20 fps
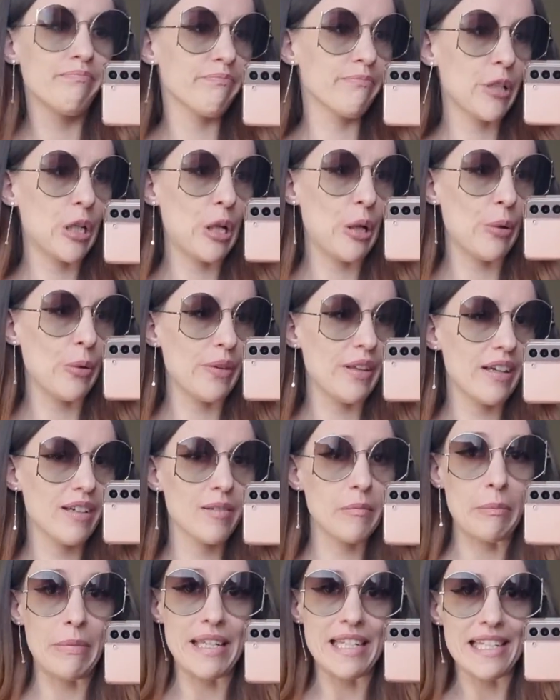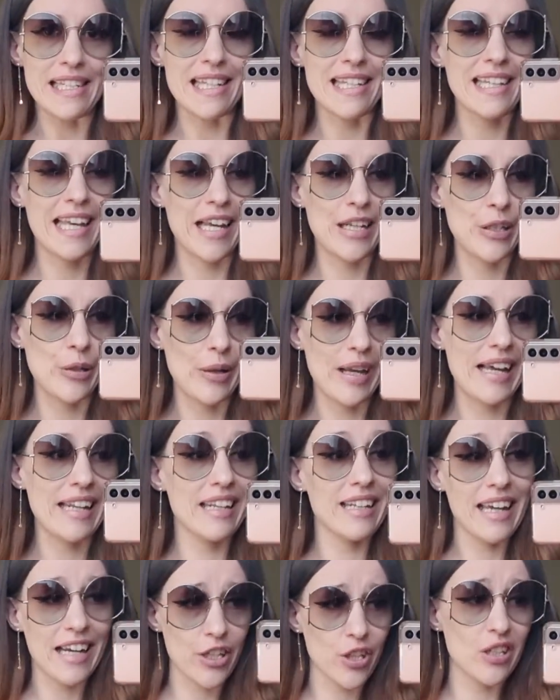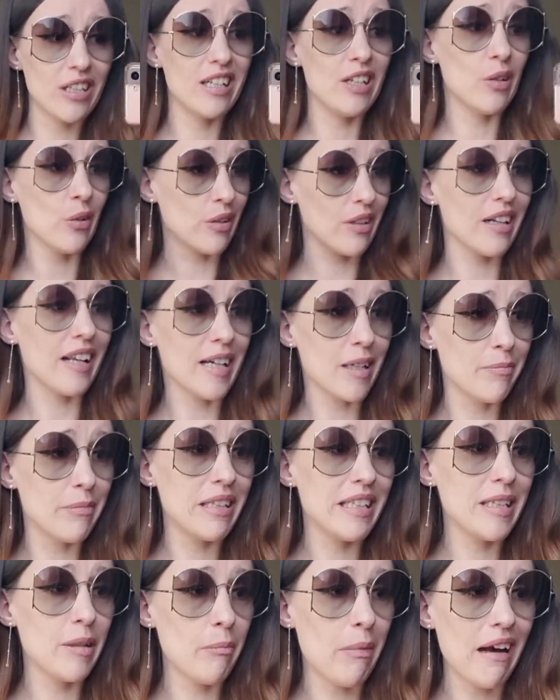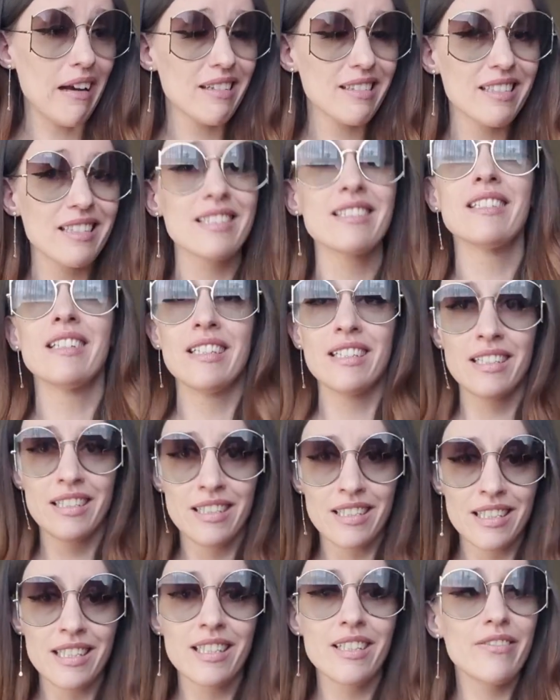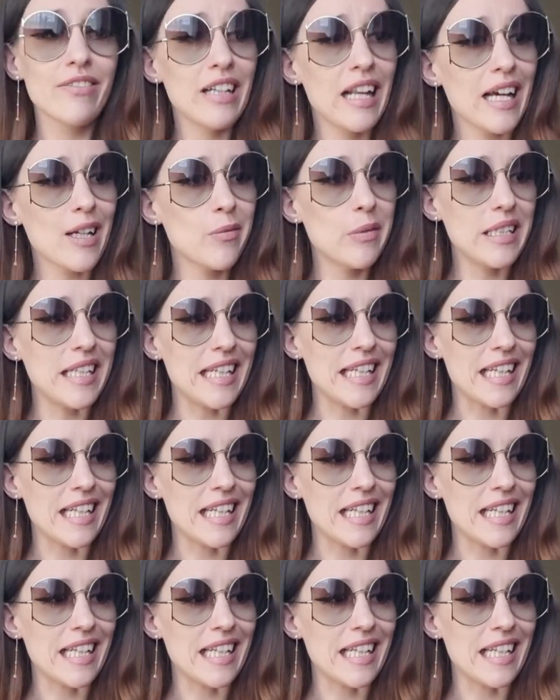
clothing pieces can you get and actually look like a million bucks. I feel like we did